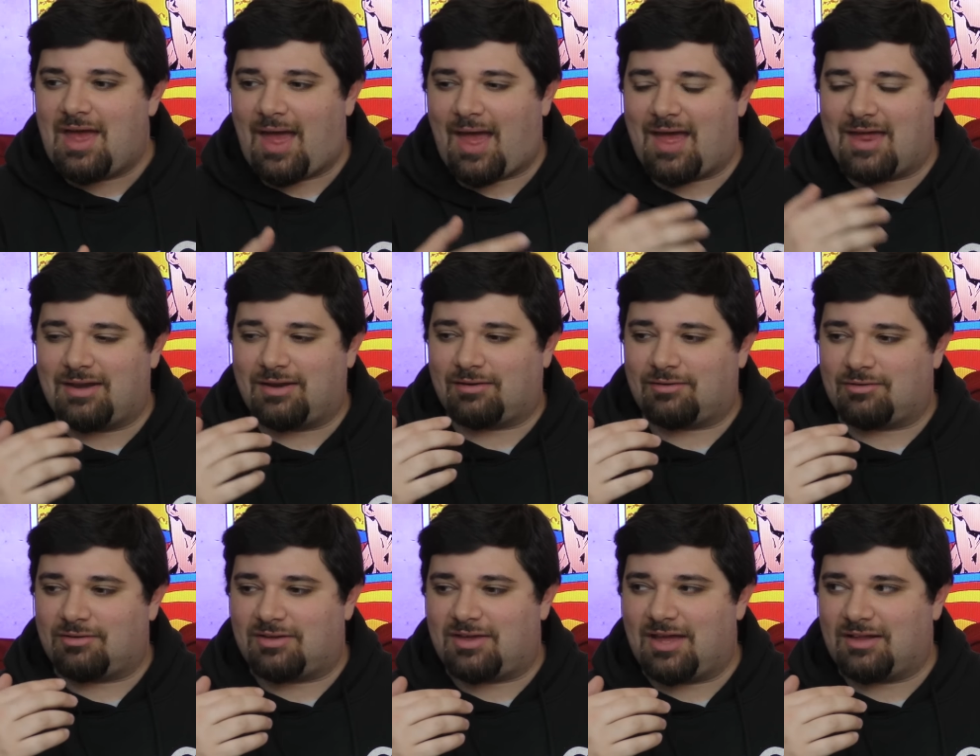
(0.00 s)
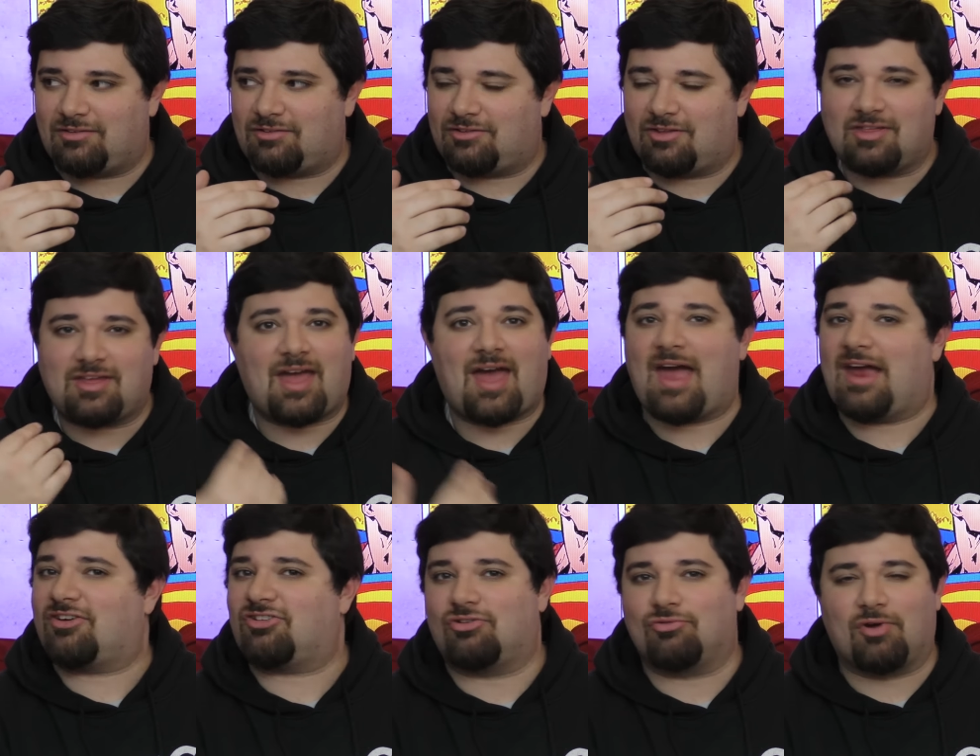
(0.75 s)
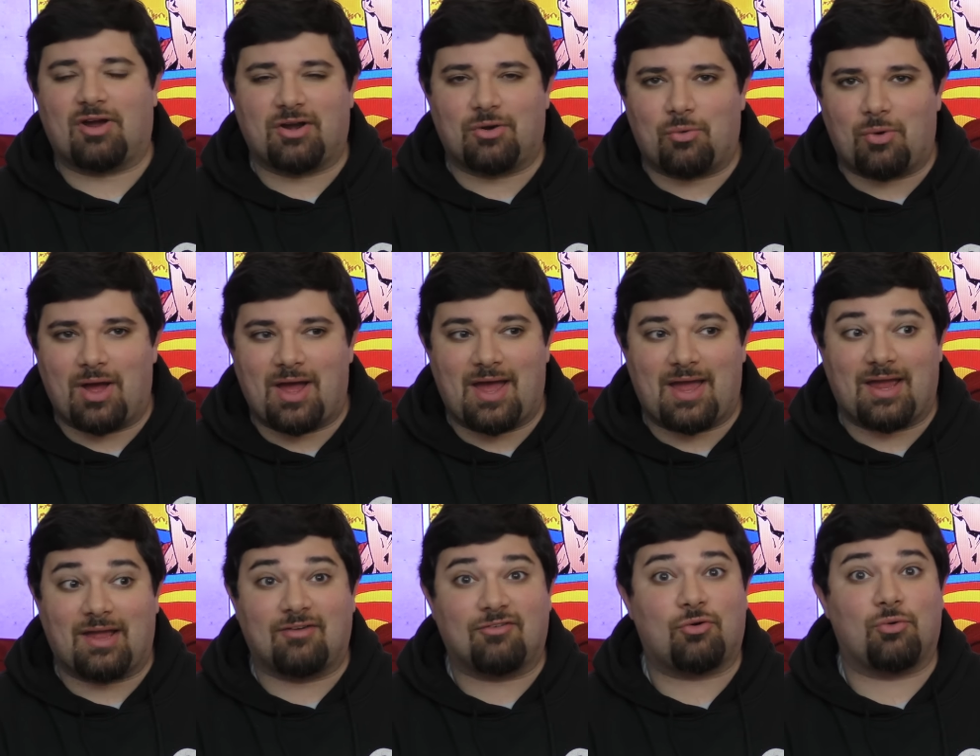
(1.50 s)
and it gets to the action right
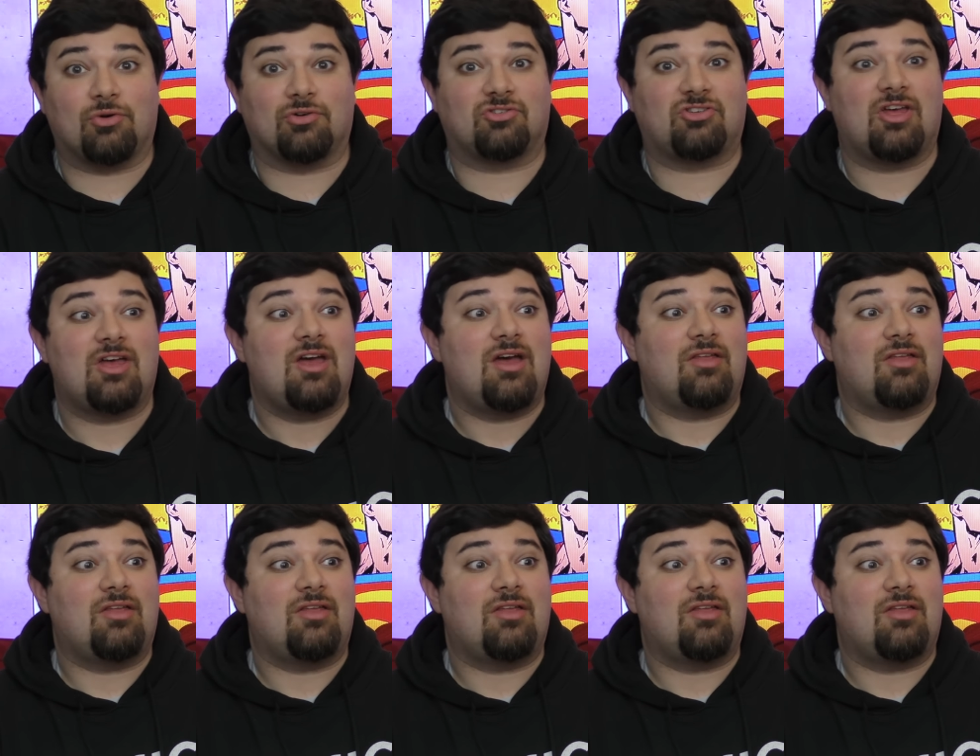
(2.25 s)
away. And of course,